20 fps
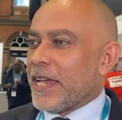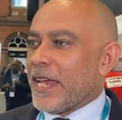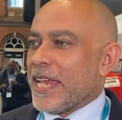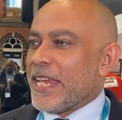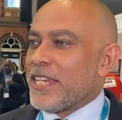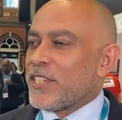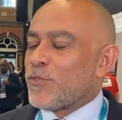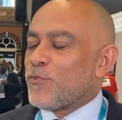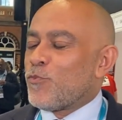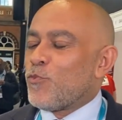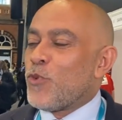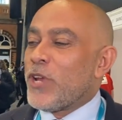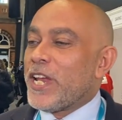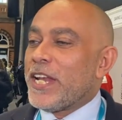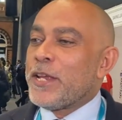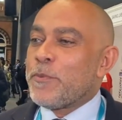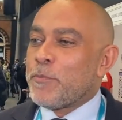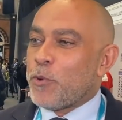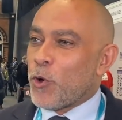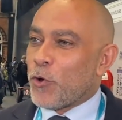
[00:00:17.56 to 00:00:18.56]
It's
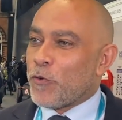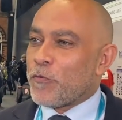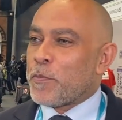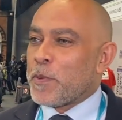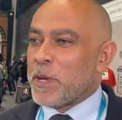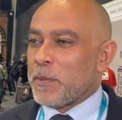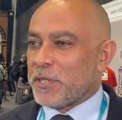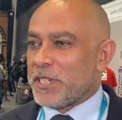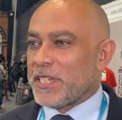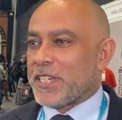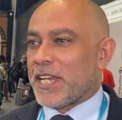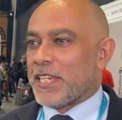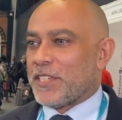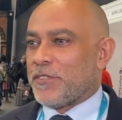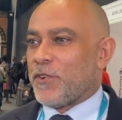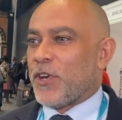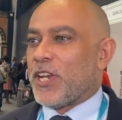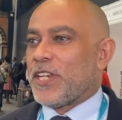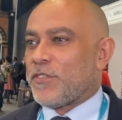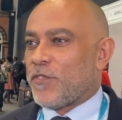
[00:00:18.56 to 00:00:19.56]
really important for people to test
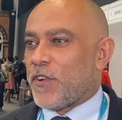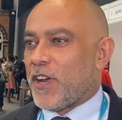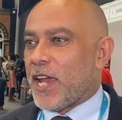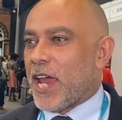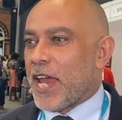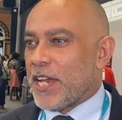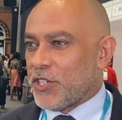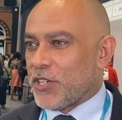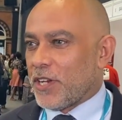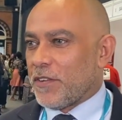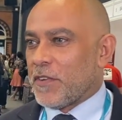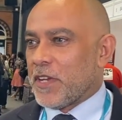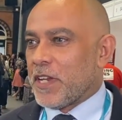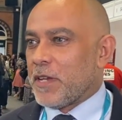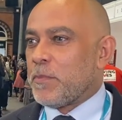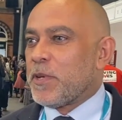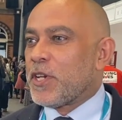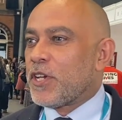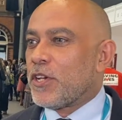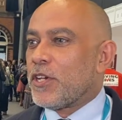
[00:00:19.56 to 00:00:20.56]
for
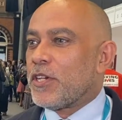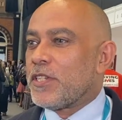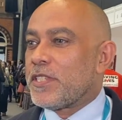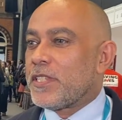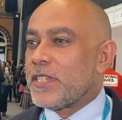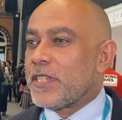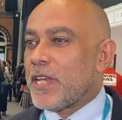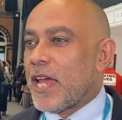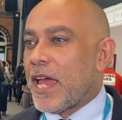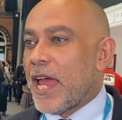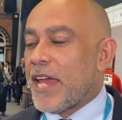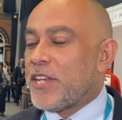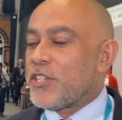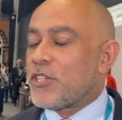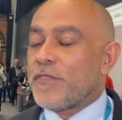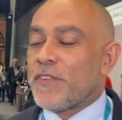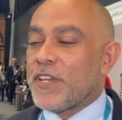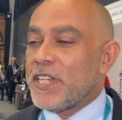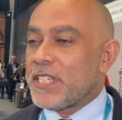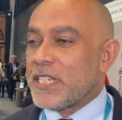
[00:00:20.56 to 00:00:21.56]
HIV because
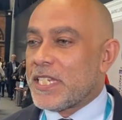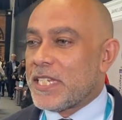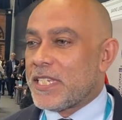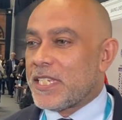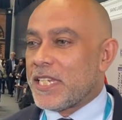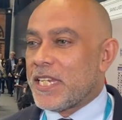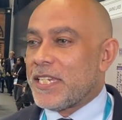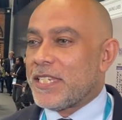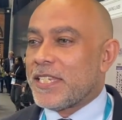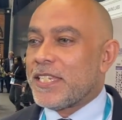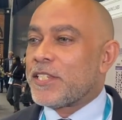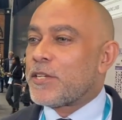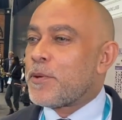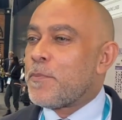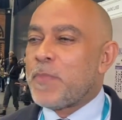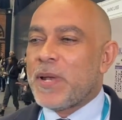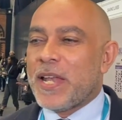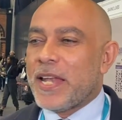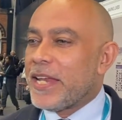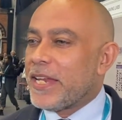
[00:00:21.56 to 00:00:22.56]
HIV as a disease is
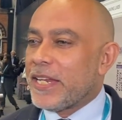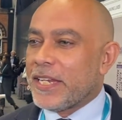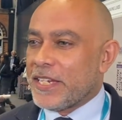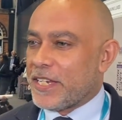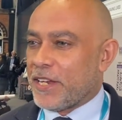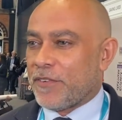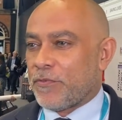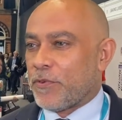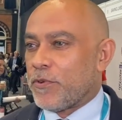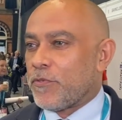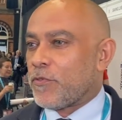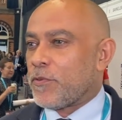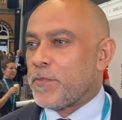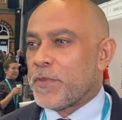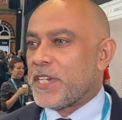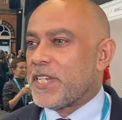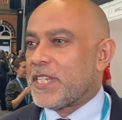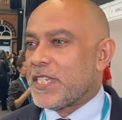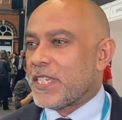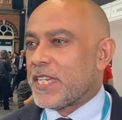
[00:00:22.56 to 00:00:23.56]
completely different from
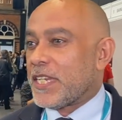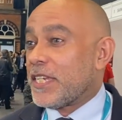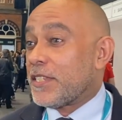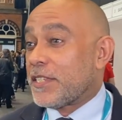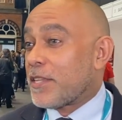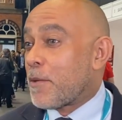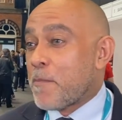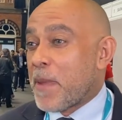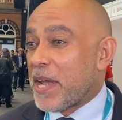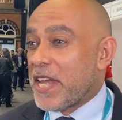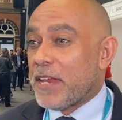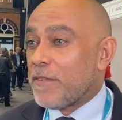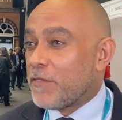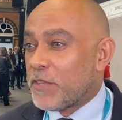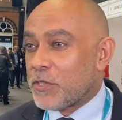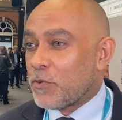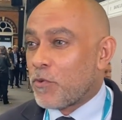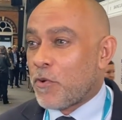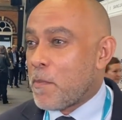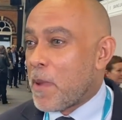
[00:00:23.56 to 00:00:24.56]
the disease that many of
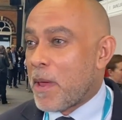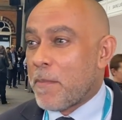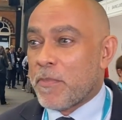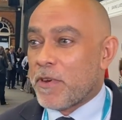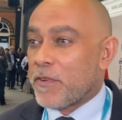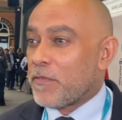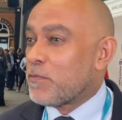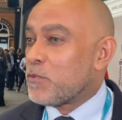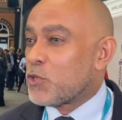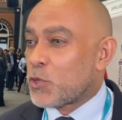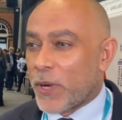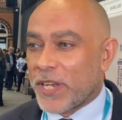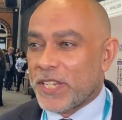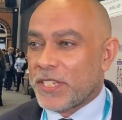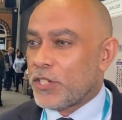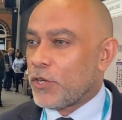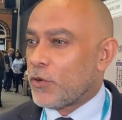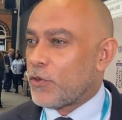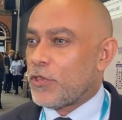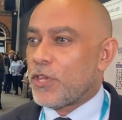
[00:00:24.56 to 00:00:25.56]
us will remember from
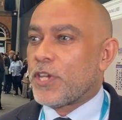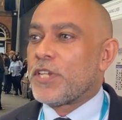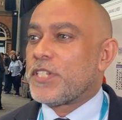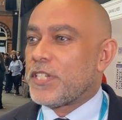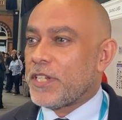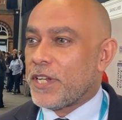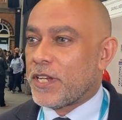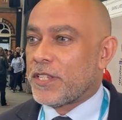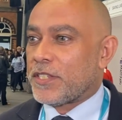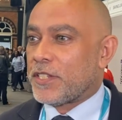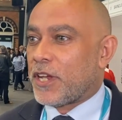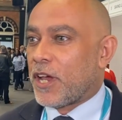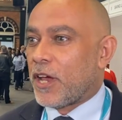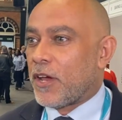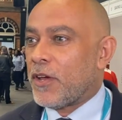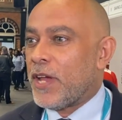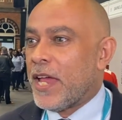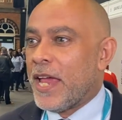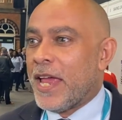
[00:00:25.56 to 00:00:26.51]
20 or 30 years ago.